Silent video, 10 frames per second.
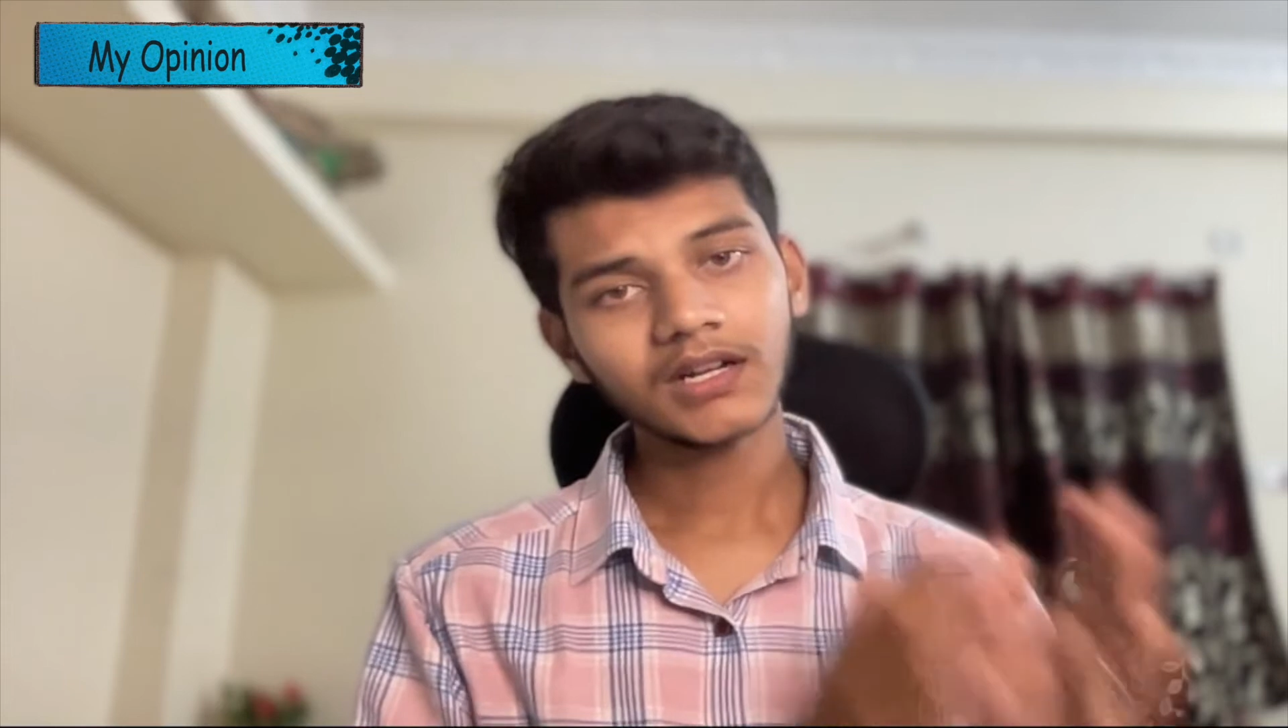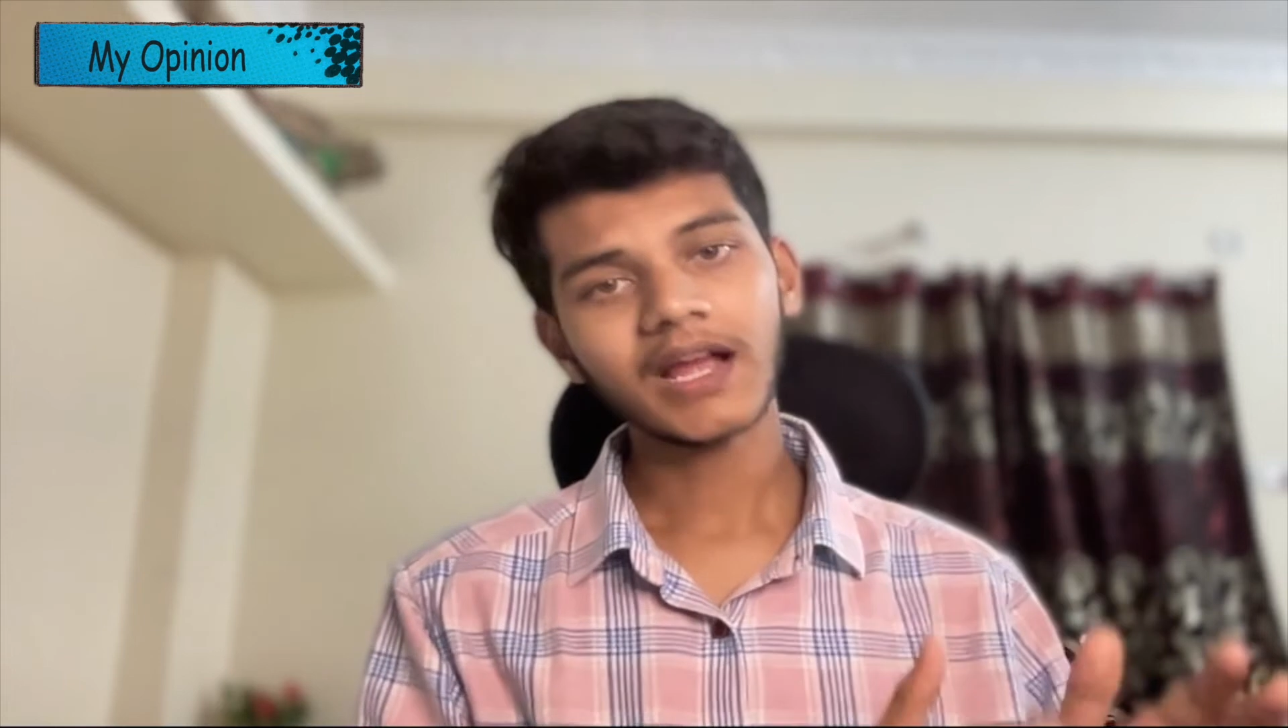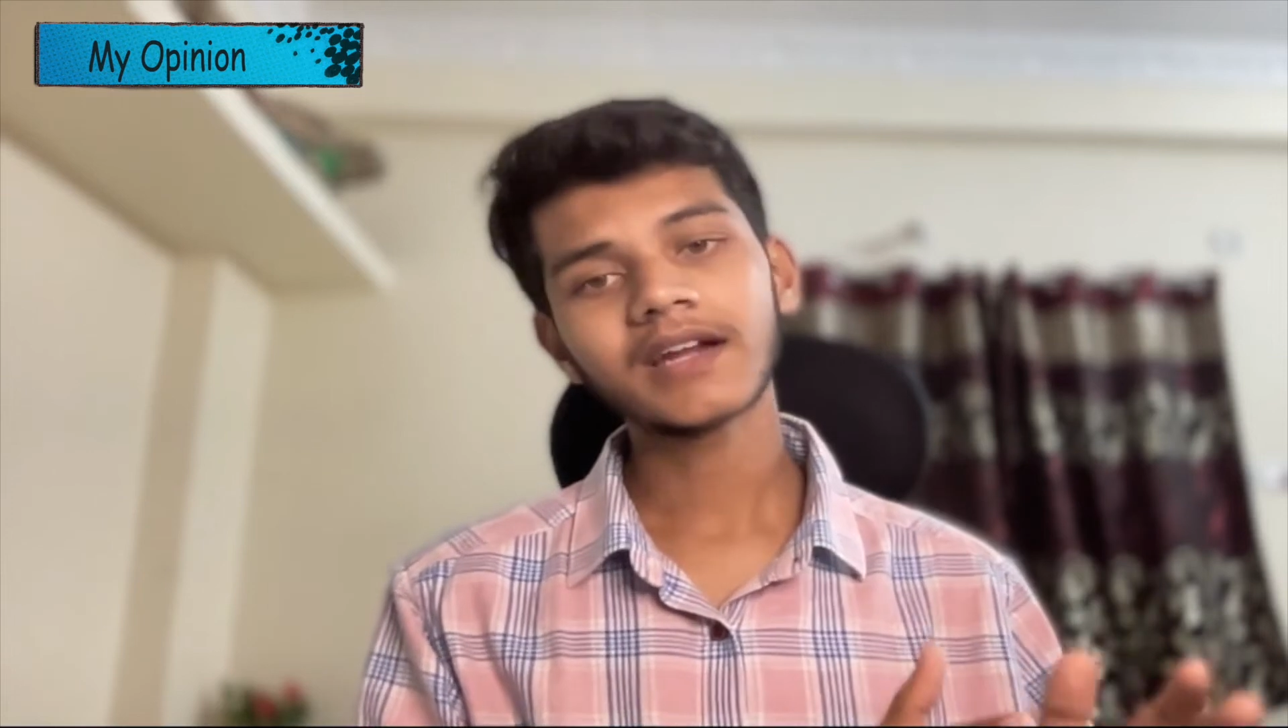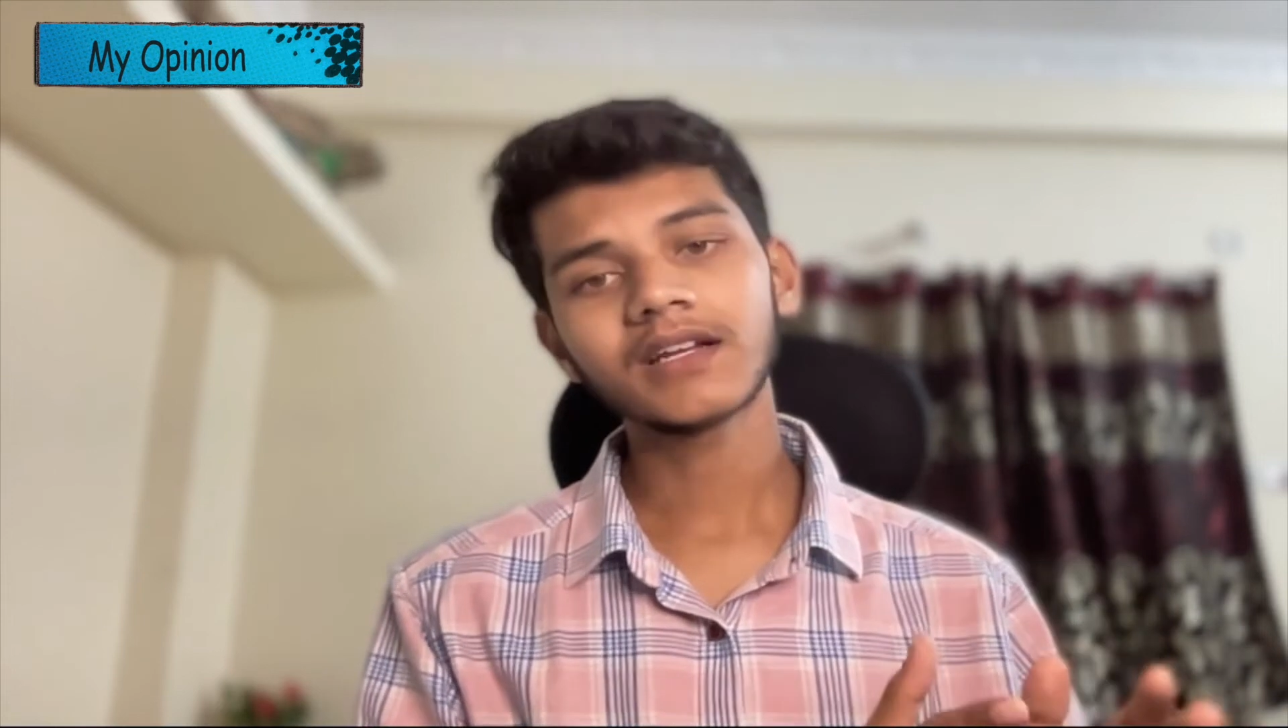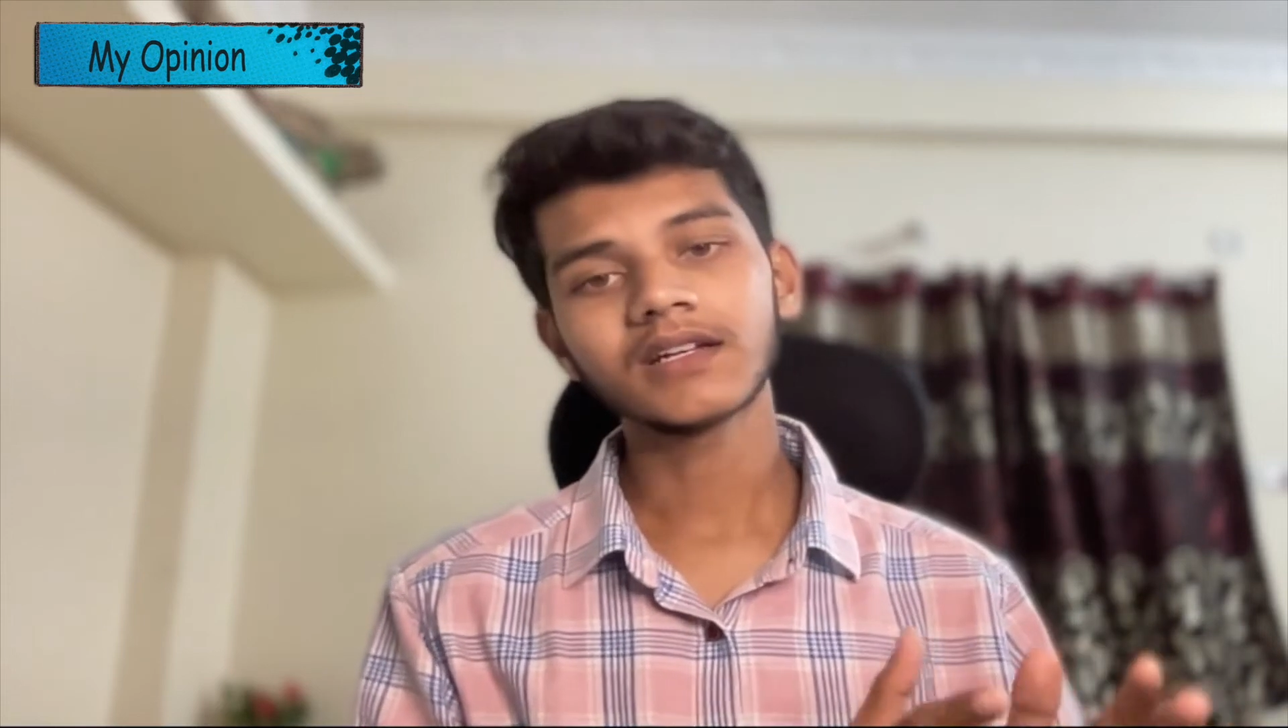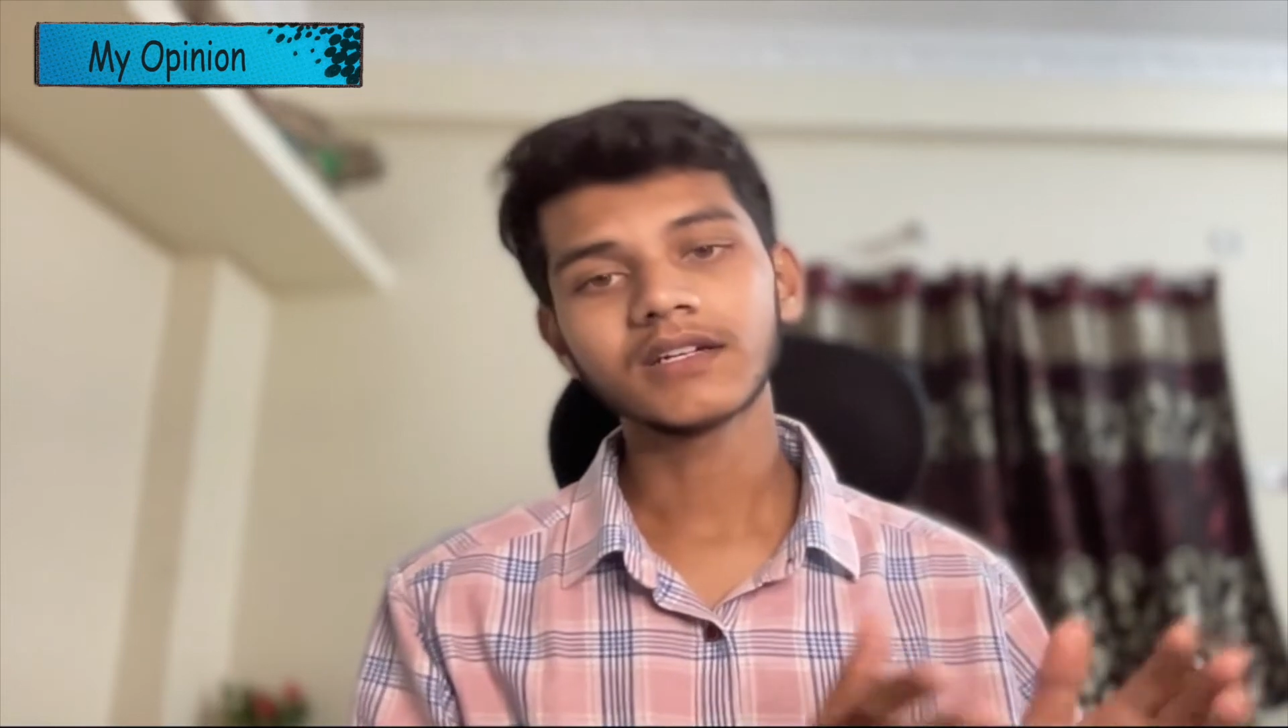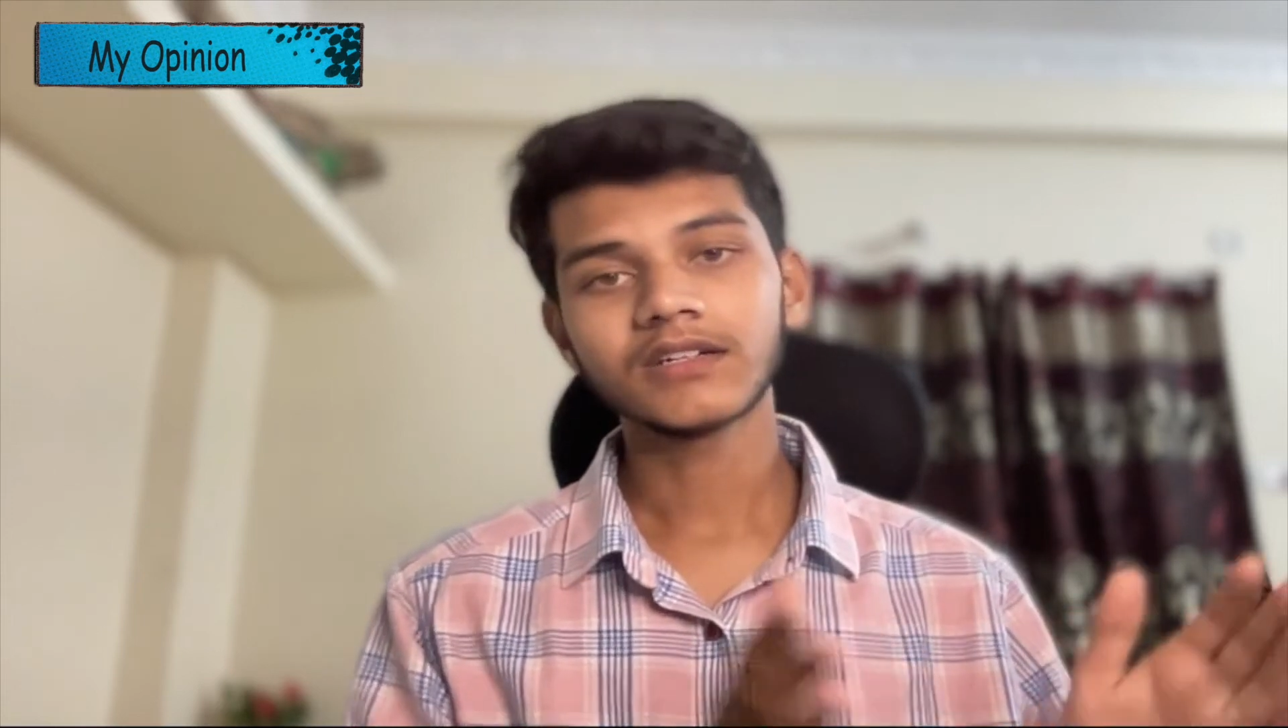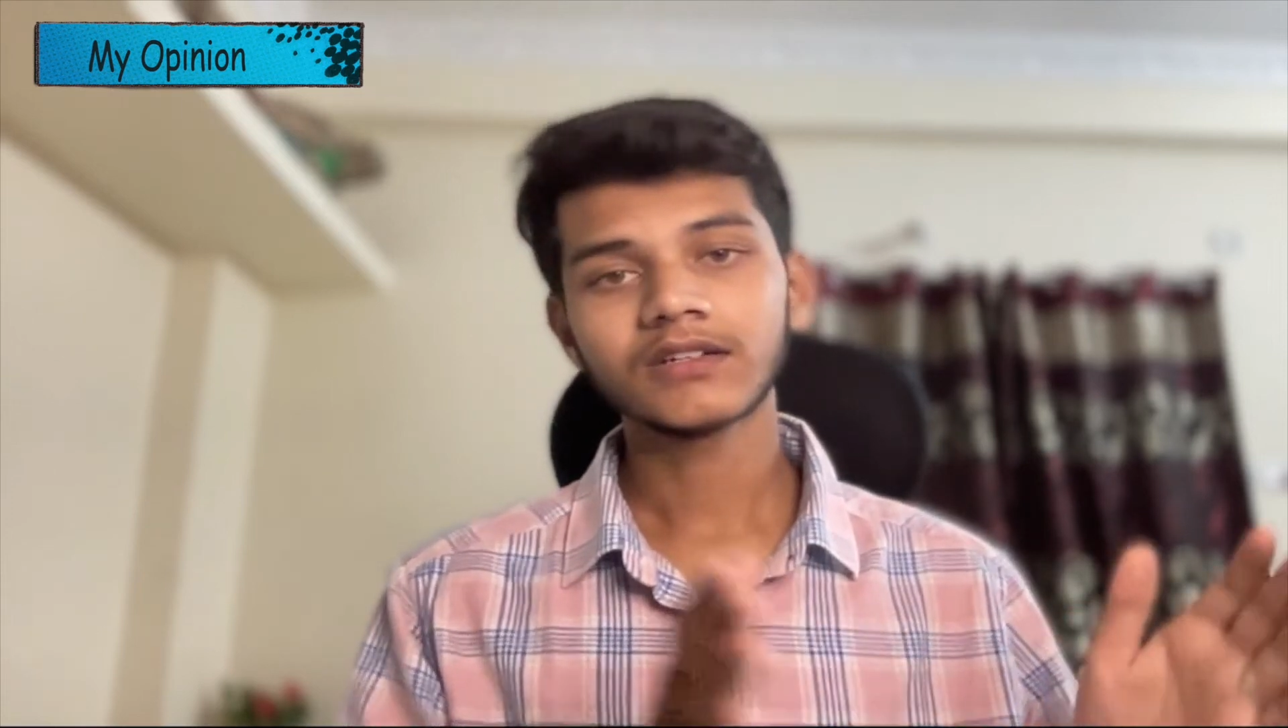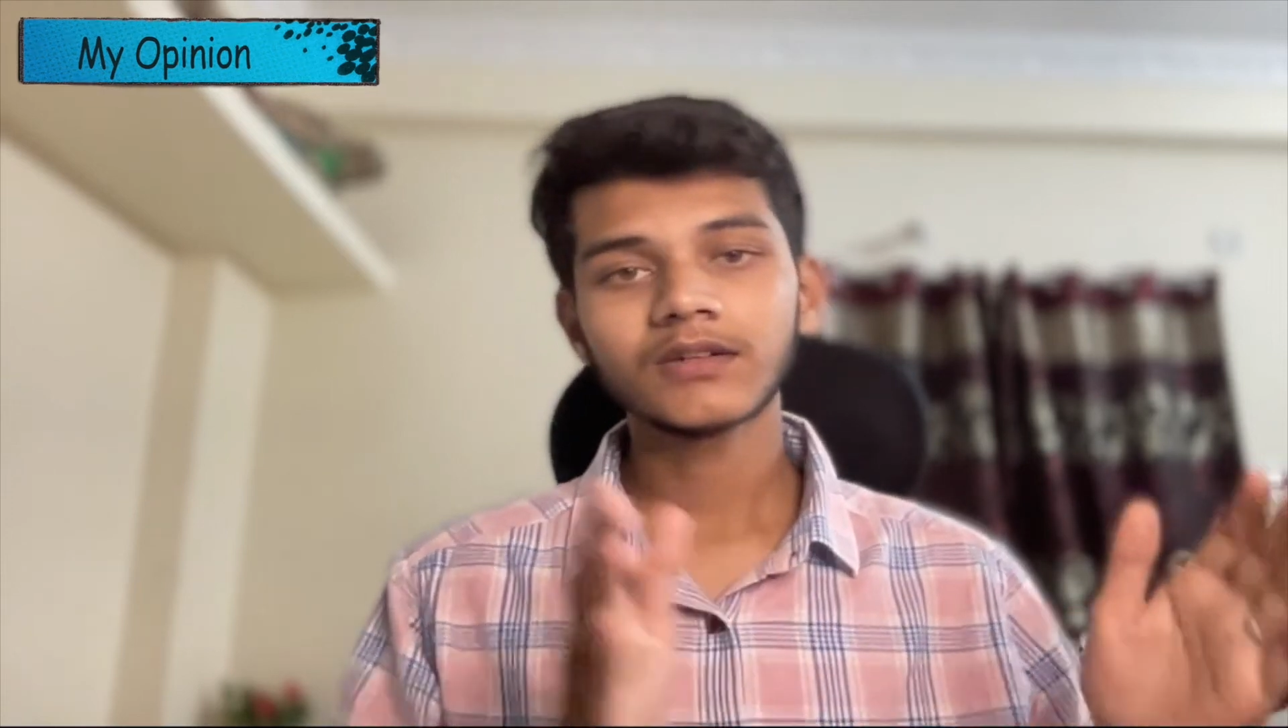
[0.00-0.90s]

and learn it.